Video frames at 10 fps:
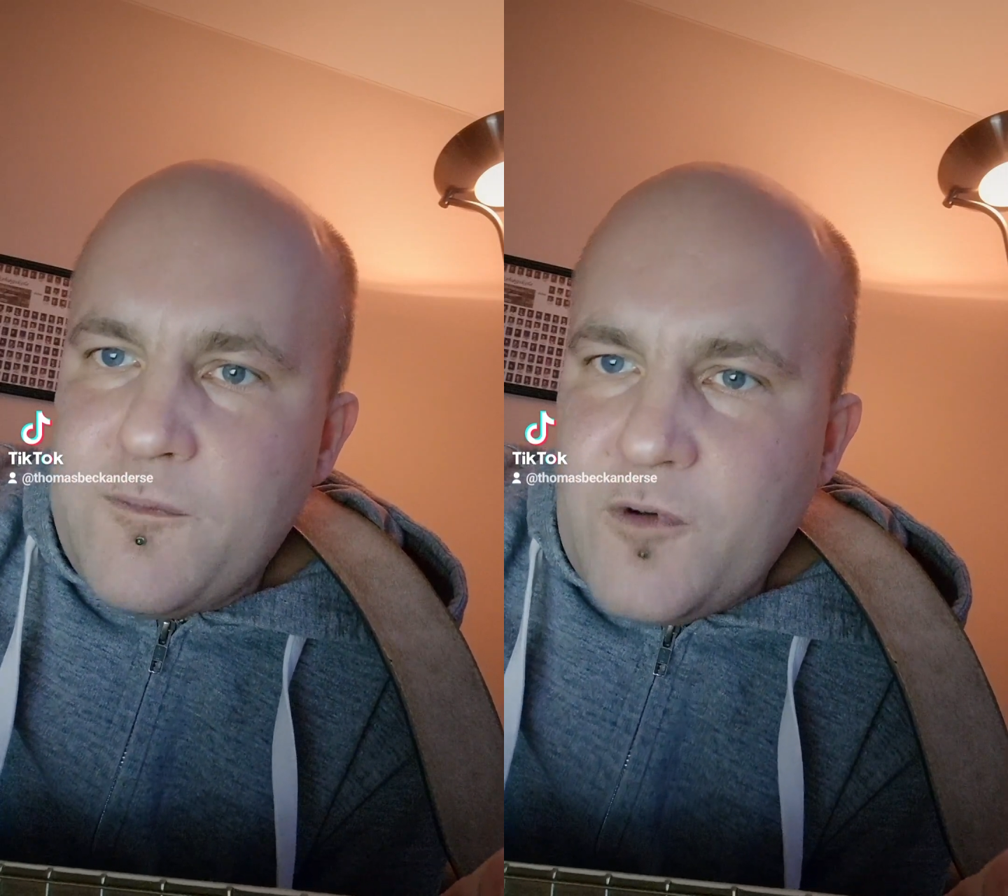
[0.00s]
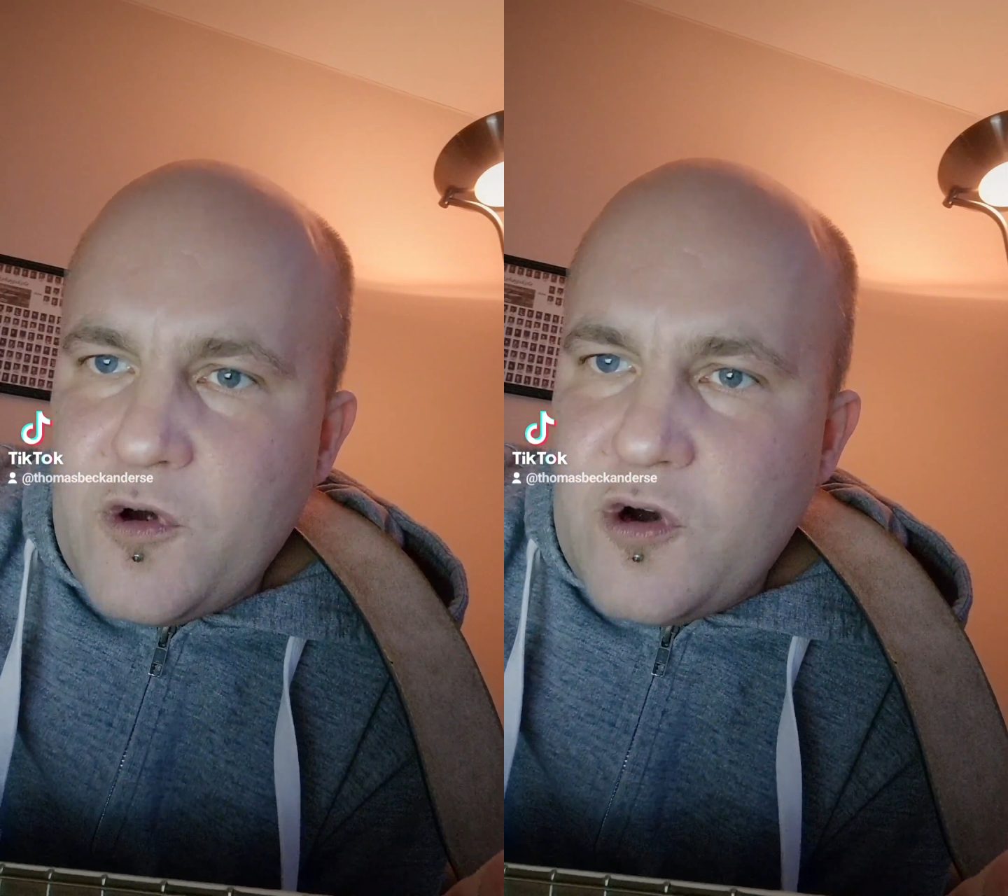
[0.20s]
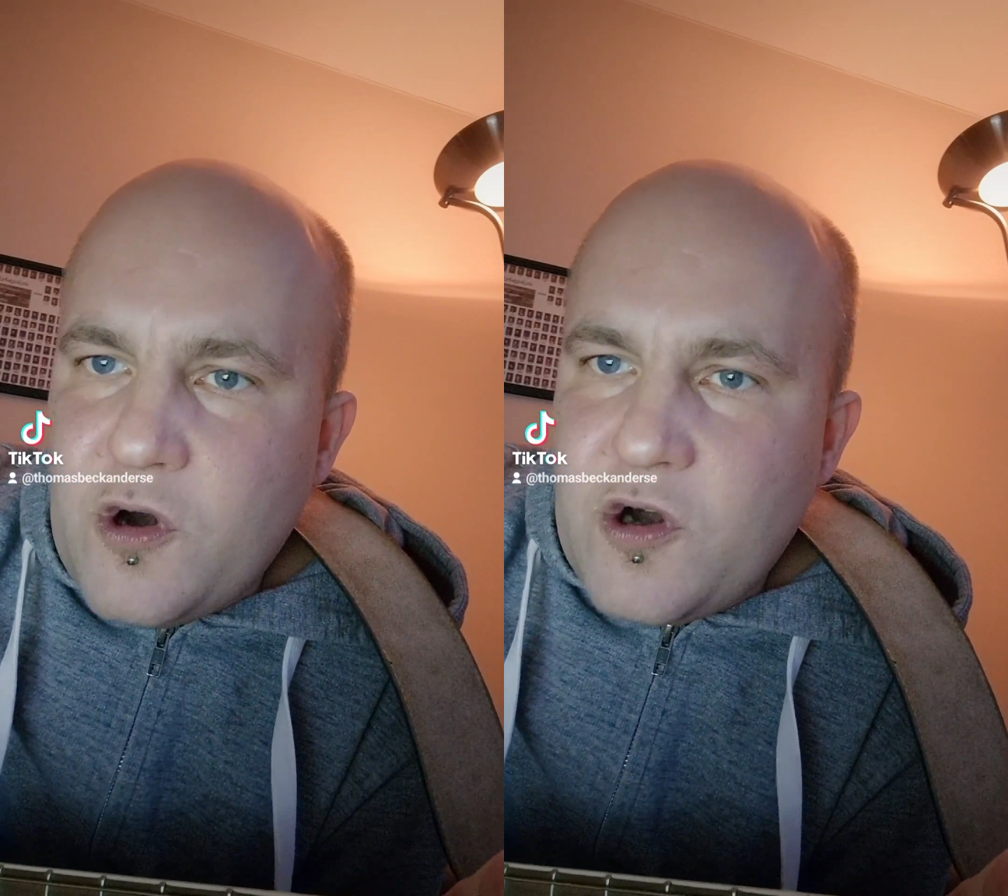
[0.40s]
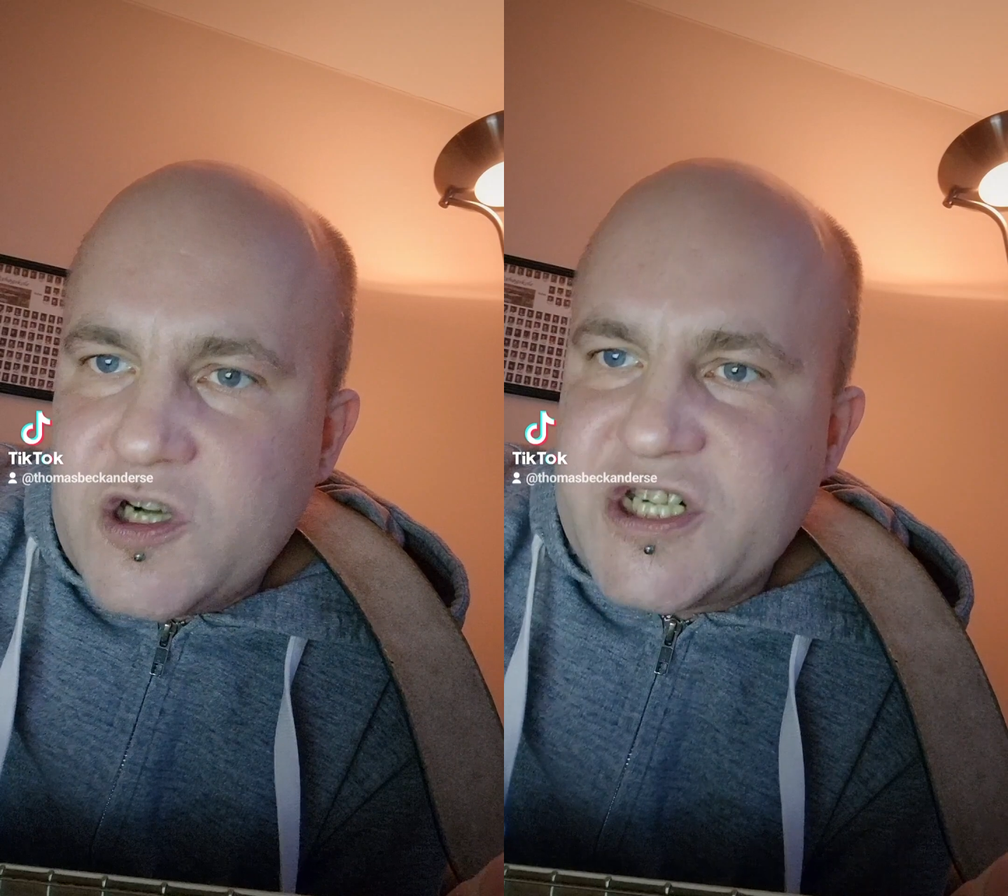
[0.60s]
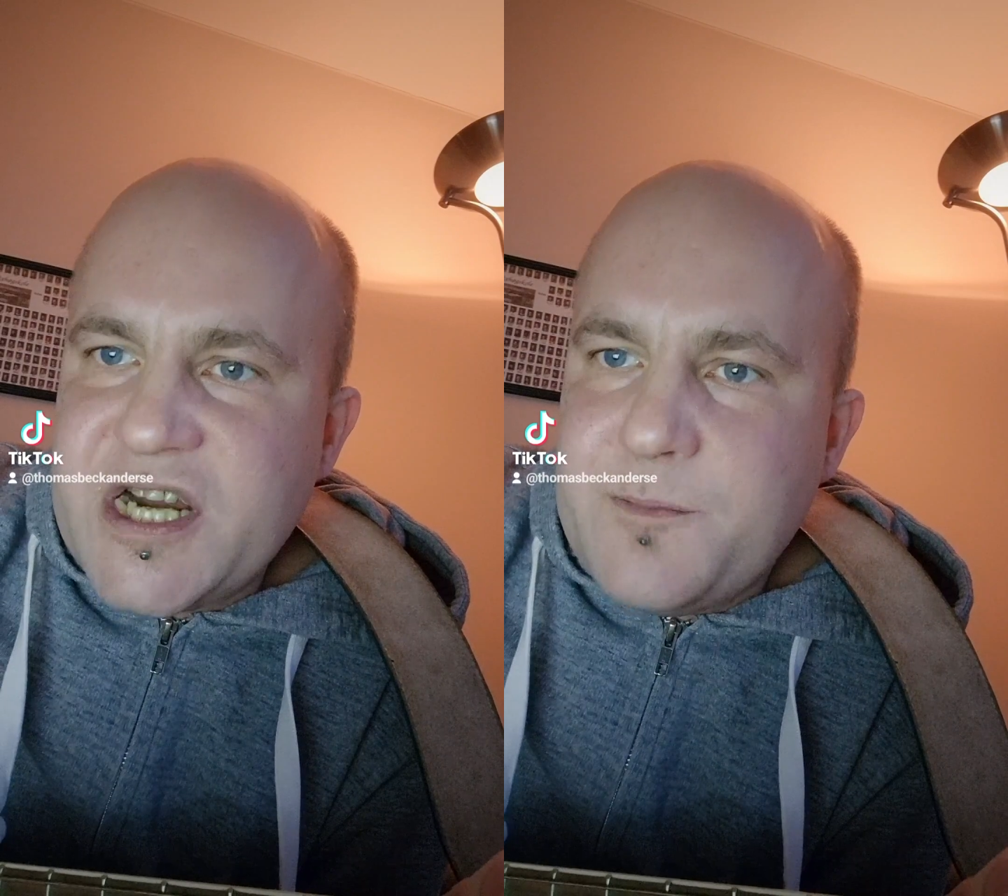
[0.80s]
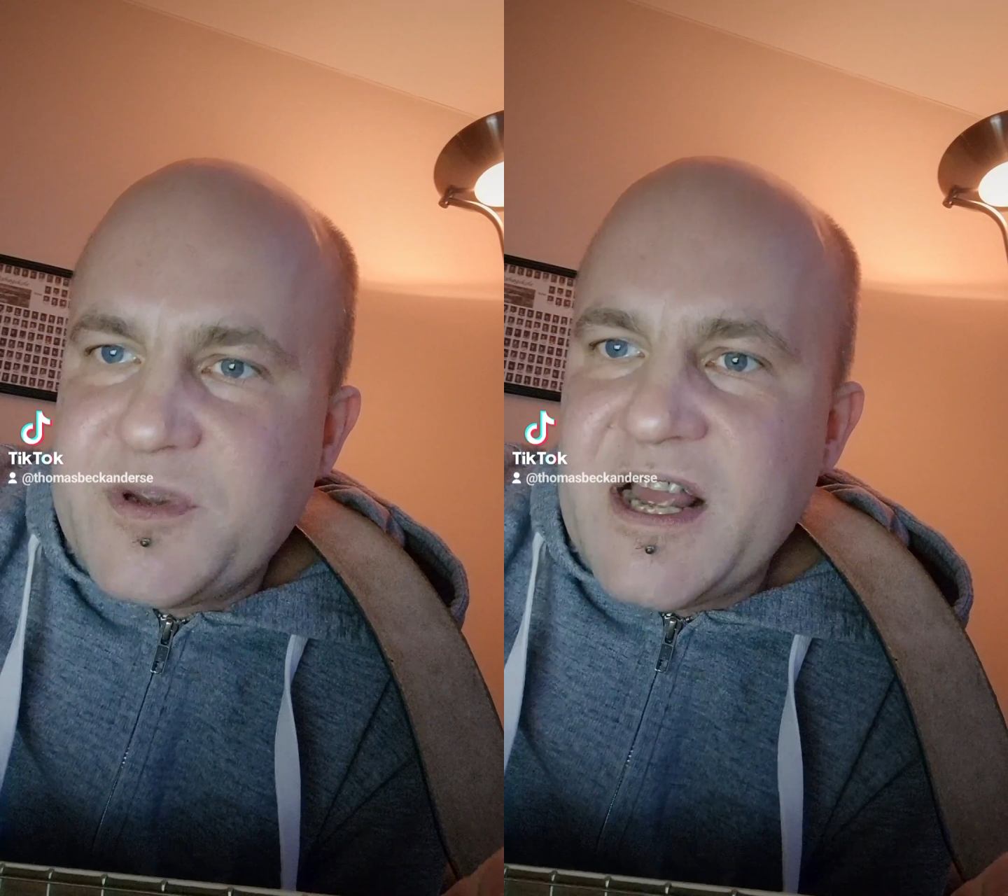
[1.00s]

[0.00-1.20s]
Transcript: for cheap.